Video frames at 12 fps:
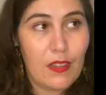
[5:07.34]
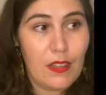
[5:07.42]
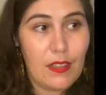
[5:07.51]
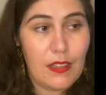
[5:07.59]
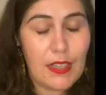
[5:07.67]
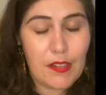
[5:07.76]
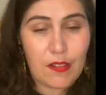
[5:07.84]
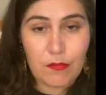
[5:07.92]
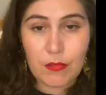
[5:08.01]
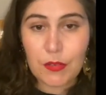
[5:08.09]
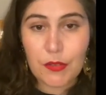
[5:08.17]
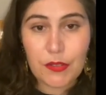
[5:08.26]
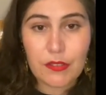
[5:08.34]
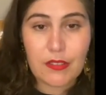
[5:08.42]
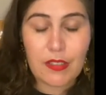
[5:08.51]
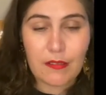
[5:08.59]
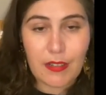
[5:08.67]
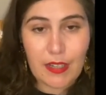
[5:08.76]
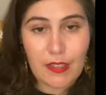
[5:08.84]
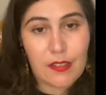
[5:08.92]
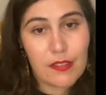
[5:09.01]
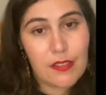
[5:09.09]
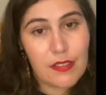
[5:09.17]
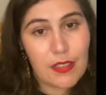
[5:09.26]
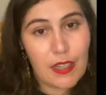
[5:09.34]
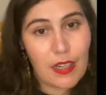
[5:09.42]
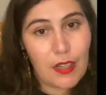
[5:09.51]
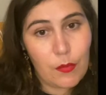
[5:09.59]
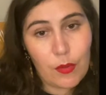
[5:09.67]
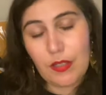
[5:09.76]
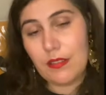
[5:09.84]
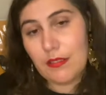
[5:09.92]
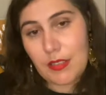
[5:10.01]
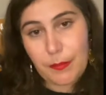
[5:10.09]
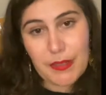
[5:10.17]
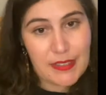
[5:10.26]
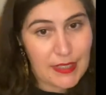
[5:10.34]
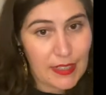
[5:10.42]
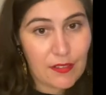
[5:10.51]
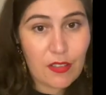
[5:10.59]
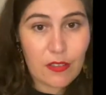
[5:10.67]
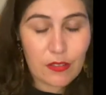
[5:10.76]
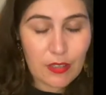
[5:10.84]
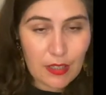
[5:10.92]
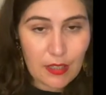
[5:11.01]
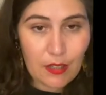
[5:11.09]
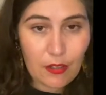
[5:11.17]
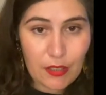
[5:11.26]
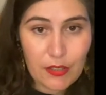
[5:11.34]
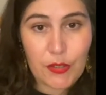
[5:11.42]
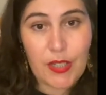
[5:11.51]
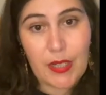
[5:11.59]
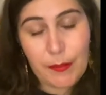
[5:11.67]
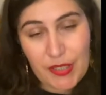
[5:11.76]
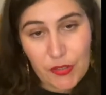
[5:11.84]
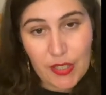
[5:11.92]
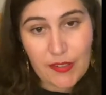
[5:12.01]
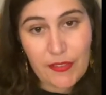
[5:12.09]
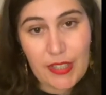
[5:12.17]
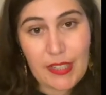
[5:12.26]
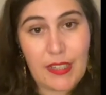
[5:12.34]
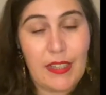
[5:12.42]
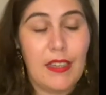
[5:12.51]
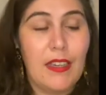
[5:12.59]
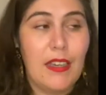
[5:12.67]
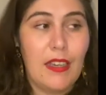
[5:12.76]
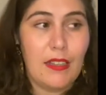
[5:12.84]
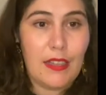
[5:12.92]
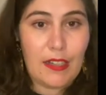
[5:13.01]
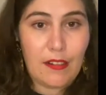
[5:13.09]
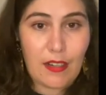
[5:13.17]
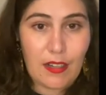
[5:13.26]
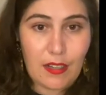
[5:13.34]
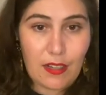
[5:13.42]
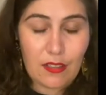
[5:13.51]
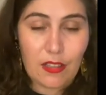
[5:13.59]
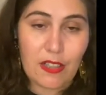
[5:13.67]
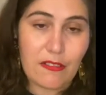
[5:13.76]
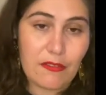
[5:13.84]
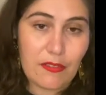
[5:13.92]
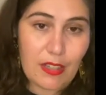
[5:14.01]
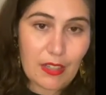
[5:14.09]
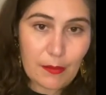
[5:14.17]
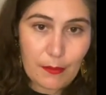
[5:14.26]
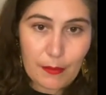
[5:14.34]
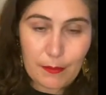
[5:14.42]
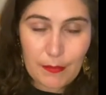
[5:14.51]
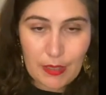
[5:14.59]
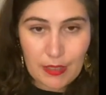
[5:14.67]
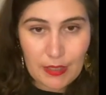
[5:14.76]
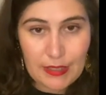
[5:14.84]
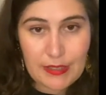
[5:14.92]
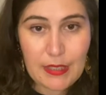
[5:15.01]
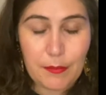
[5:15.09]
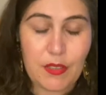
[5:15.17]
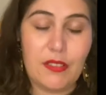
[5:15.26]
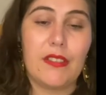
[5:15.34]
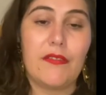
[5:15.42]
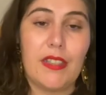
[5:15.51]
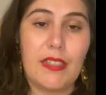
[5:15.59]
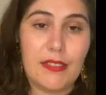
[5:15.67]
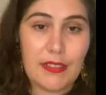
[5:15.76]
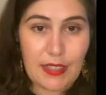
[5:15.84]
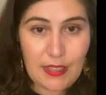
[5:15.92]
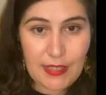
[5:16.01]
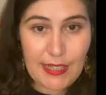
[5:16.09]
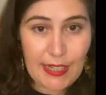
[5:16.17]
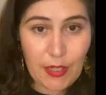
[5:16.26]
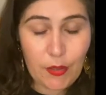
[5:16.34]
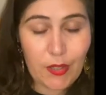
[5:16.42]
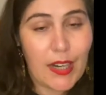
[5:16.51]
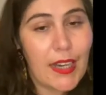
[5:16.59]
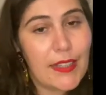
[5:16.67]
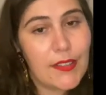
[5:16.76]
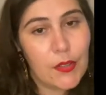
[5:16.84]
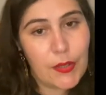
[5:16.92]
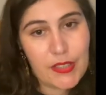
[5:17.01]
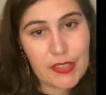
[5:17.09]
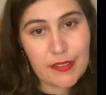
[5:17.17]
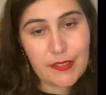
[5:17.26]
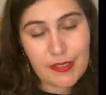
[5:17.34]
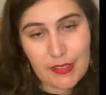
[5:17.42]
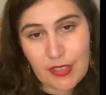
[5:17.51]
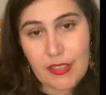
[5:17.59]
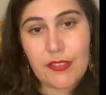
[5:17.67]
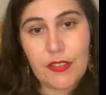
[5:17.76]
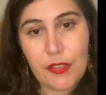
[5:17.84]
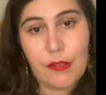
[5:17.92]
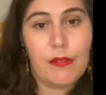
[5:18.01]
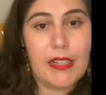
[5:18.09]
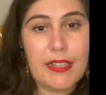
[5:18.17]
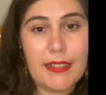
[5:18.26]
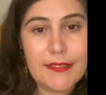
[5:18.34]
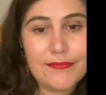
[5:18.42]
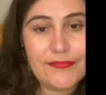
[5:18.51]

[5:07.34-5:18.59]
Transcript: There are rules around what can be seen on a tram in traffic. There are a lot of examples of this in the EOI, so I just suggest you read it.